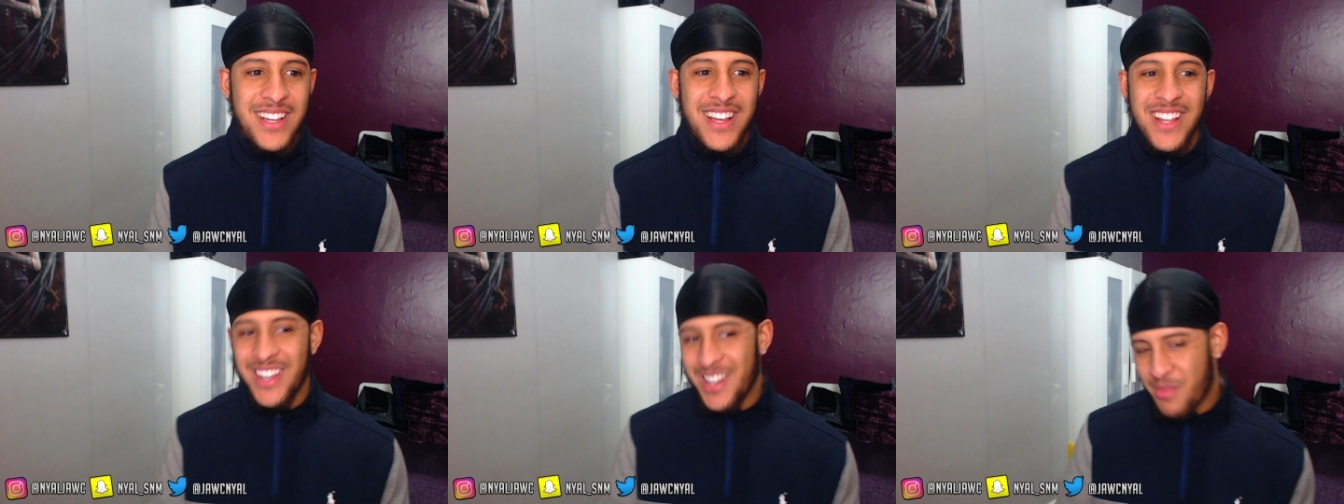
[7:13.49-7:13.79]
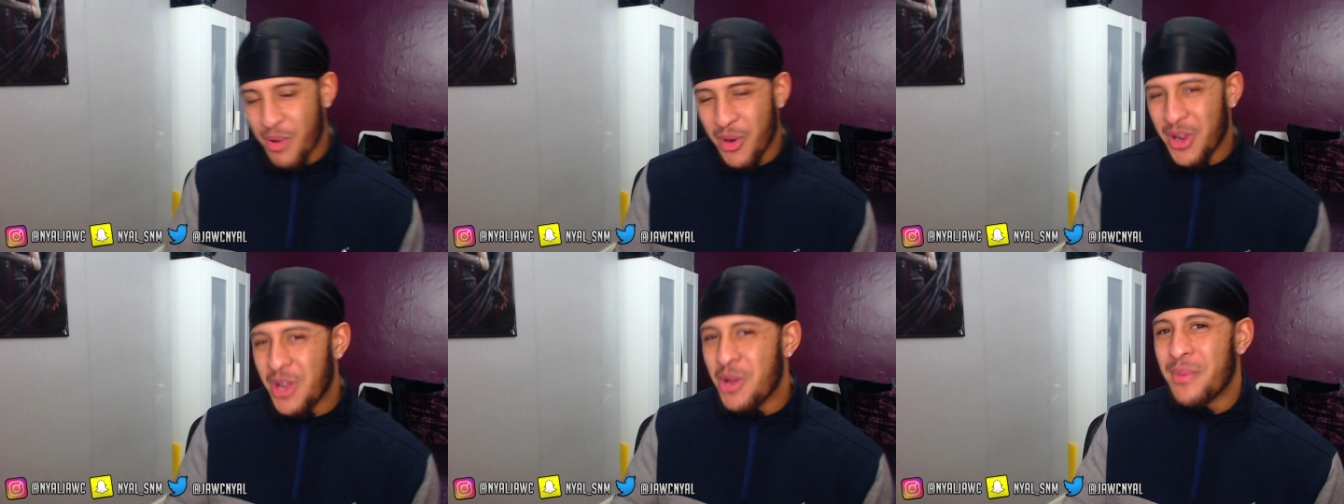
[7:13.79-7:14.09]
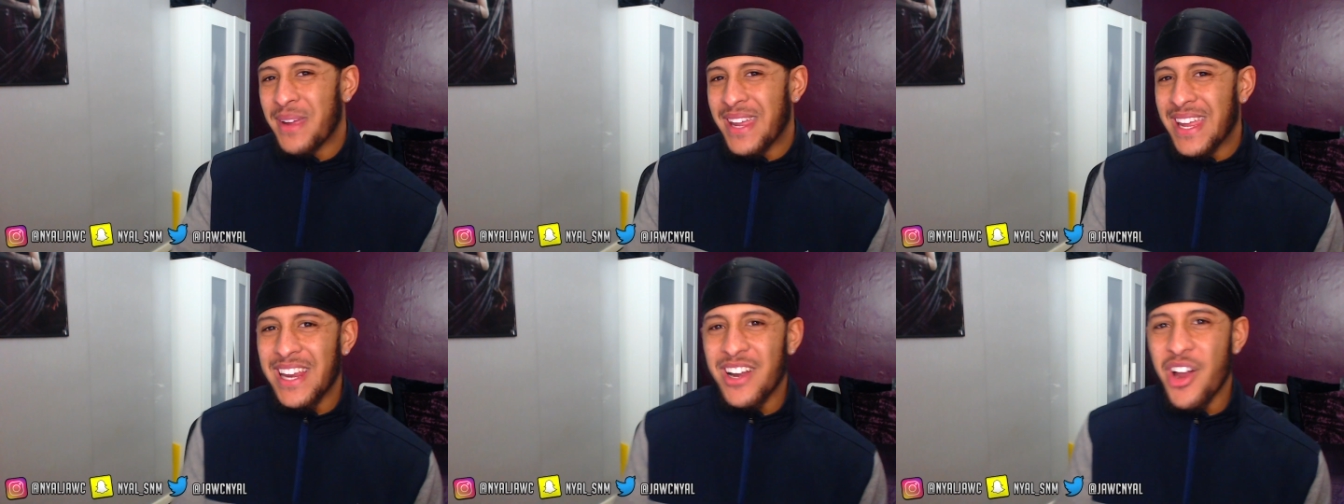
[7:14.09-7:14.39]
Like, bro, he'll be
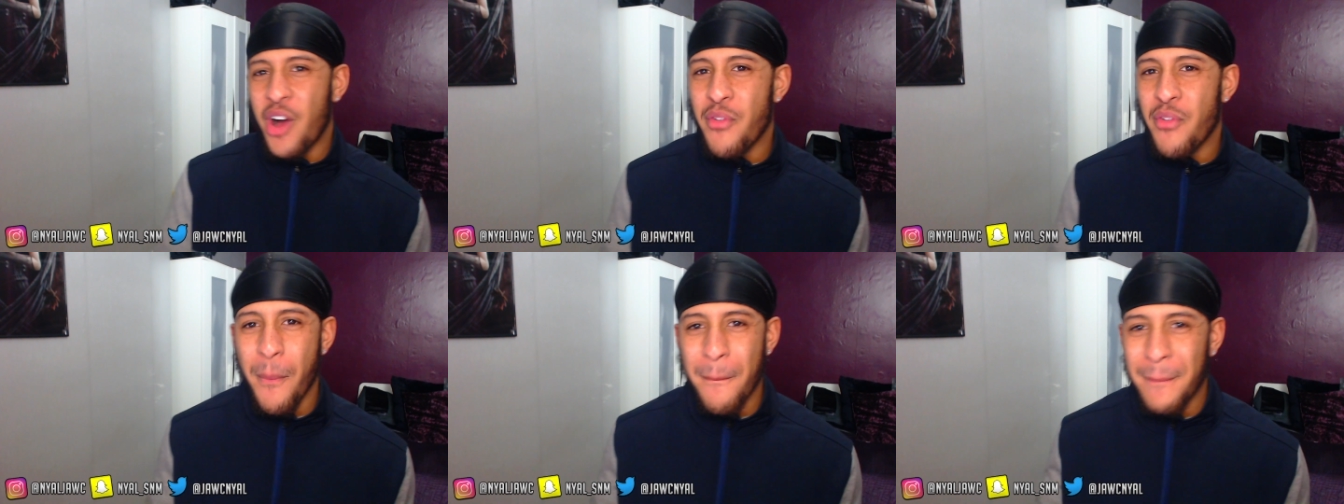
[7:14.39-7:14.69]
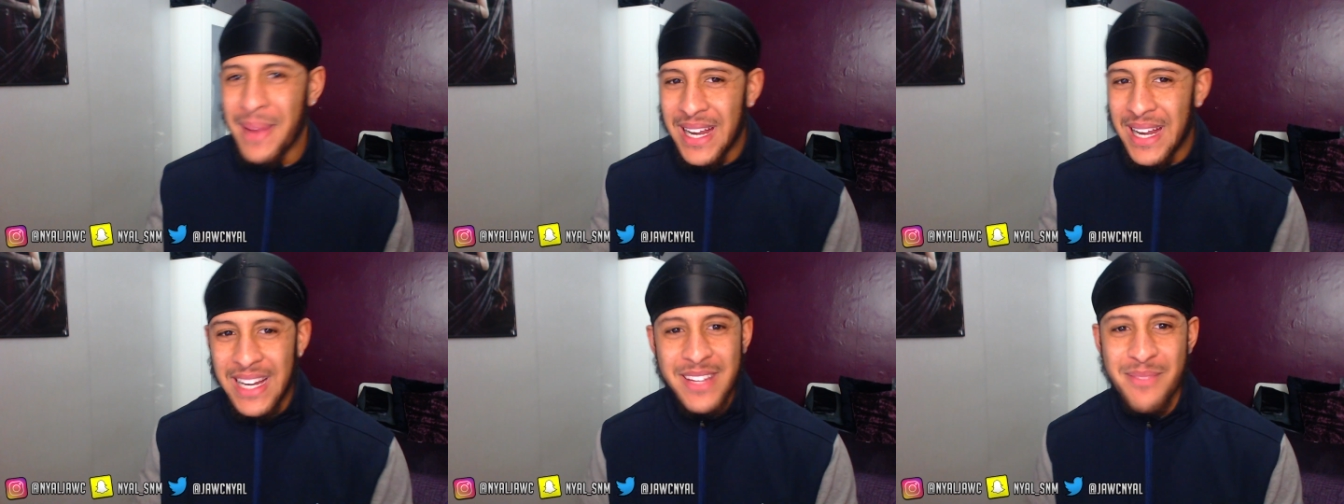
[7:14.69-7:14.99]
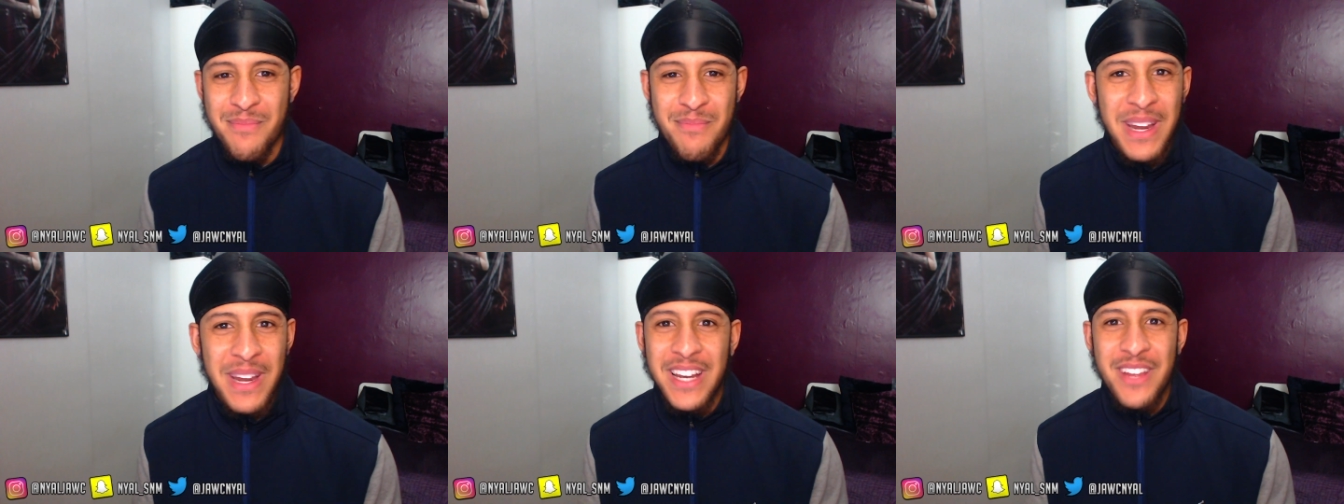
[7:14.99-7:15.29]
hitting over
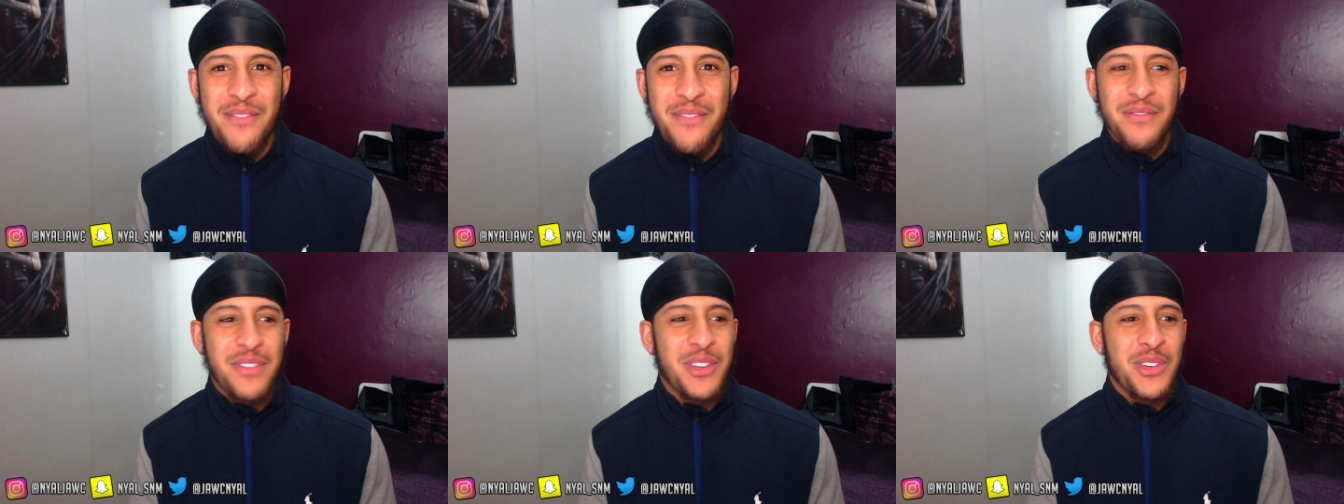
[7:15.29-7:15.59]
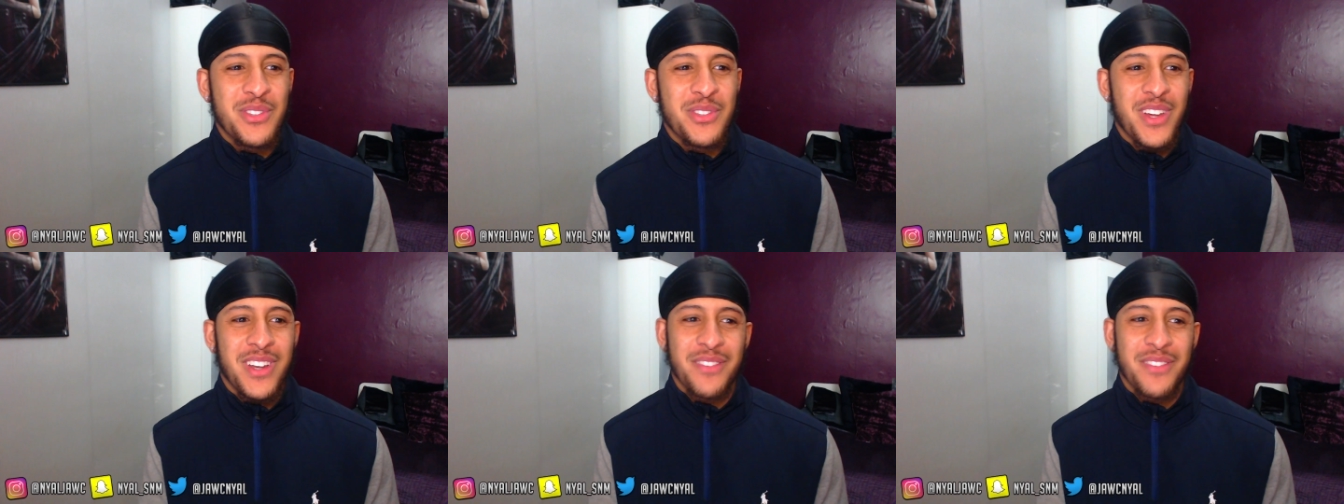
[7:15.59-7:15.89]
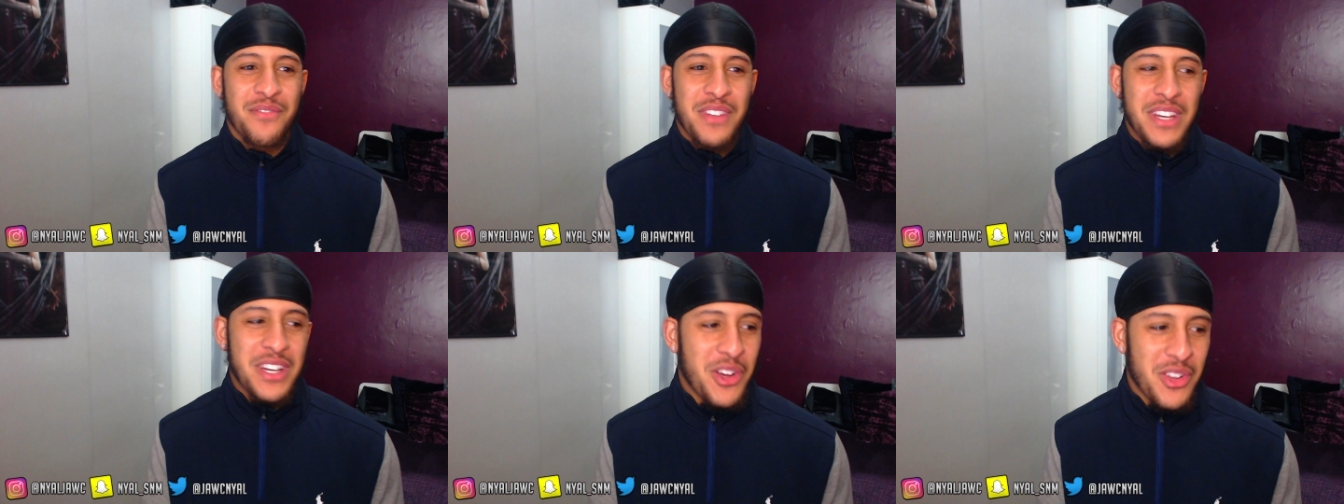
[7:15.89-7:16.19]
million views on
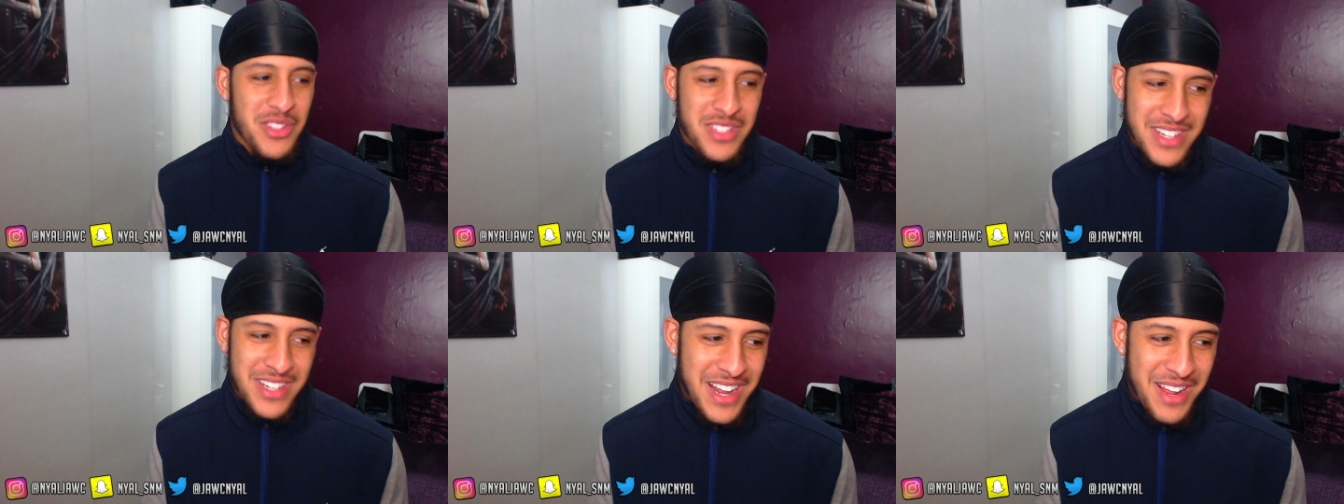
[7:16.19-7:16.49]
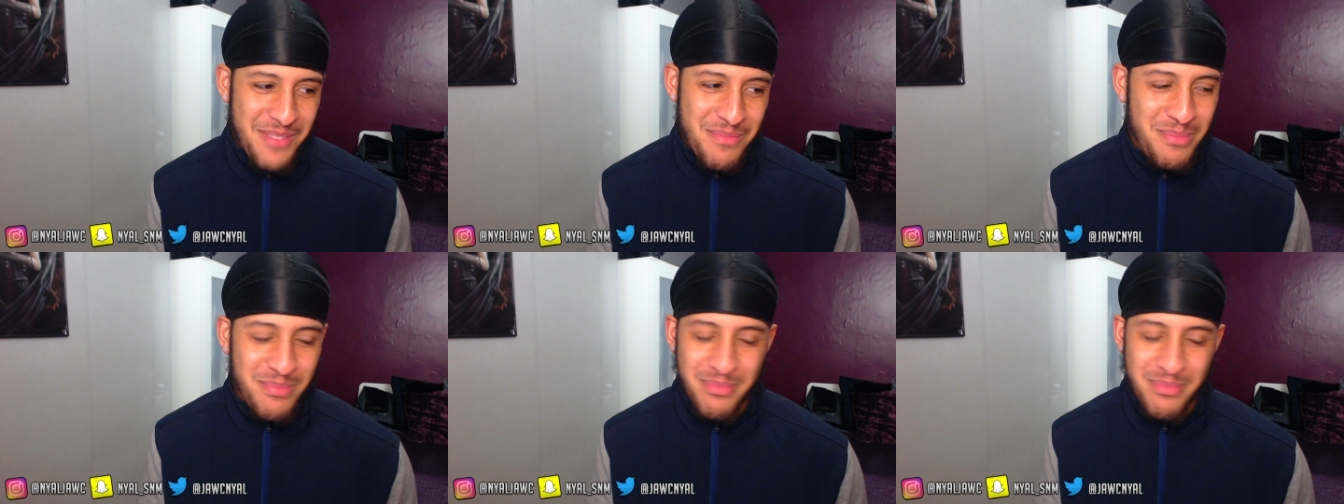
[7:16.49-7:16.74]
videos and that.